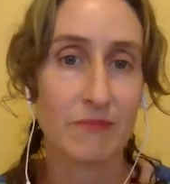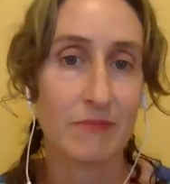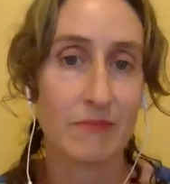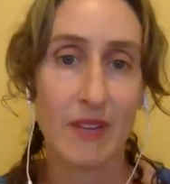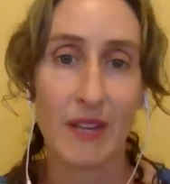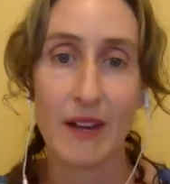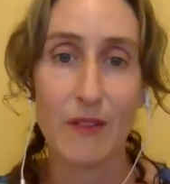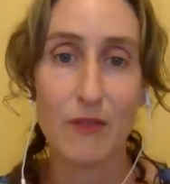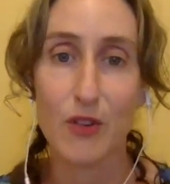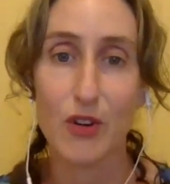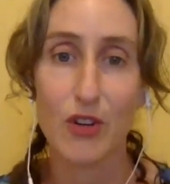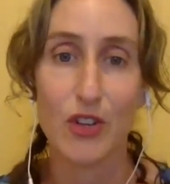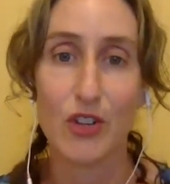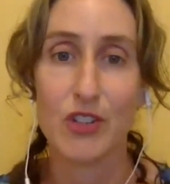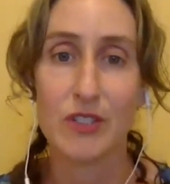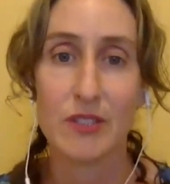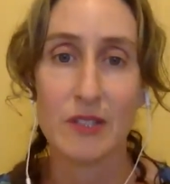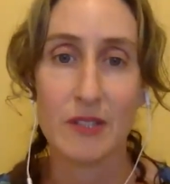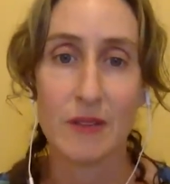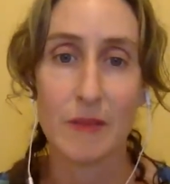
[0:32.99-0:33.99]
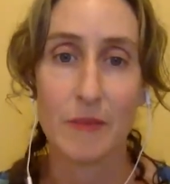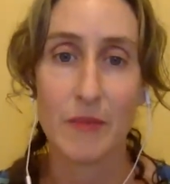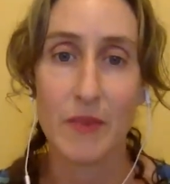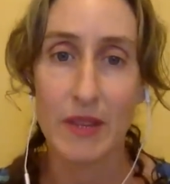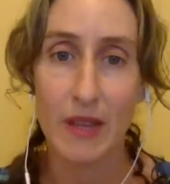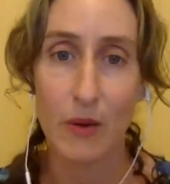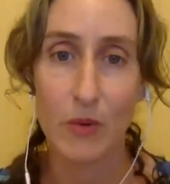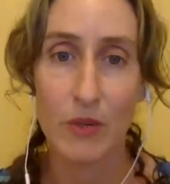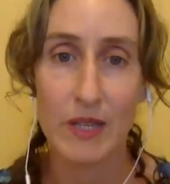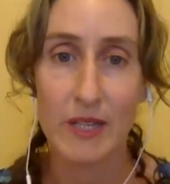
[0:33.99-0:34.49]
it ever occurs to them that
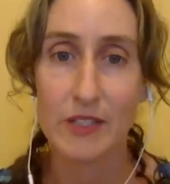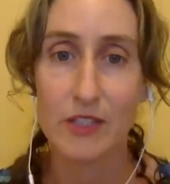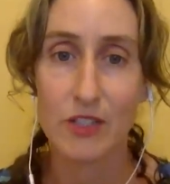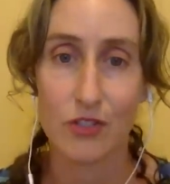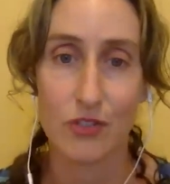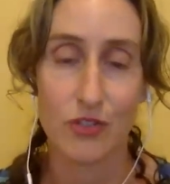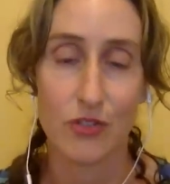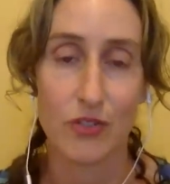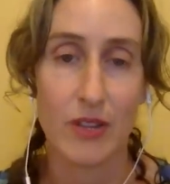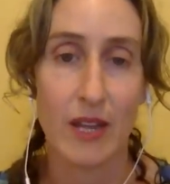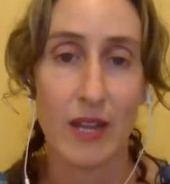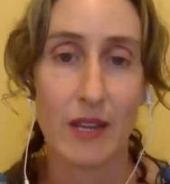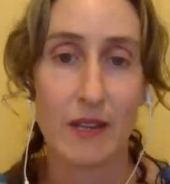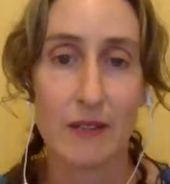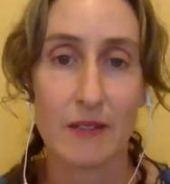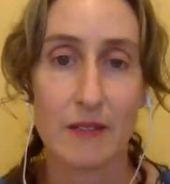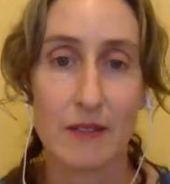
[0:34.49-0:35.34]
they would need to do that.